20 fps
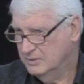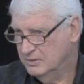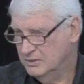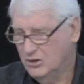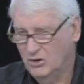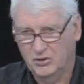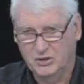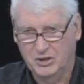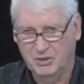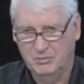
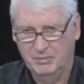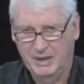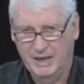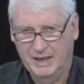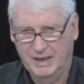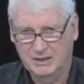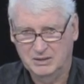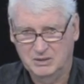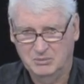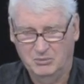Don't come
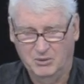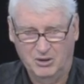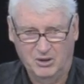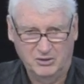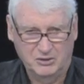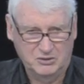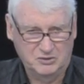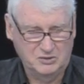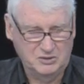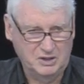back
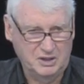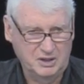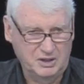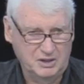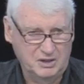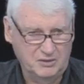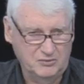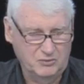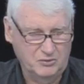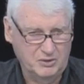tomorrow. This was the
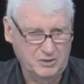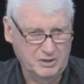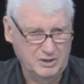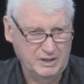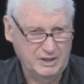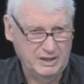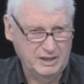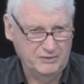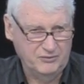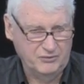end of one of the
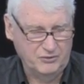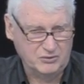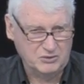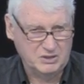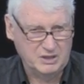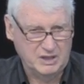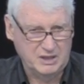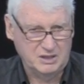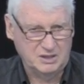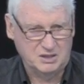day,
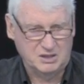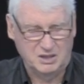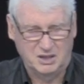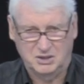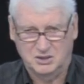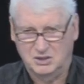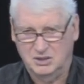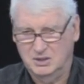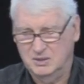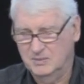first day's
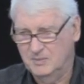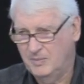session.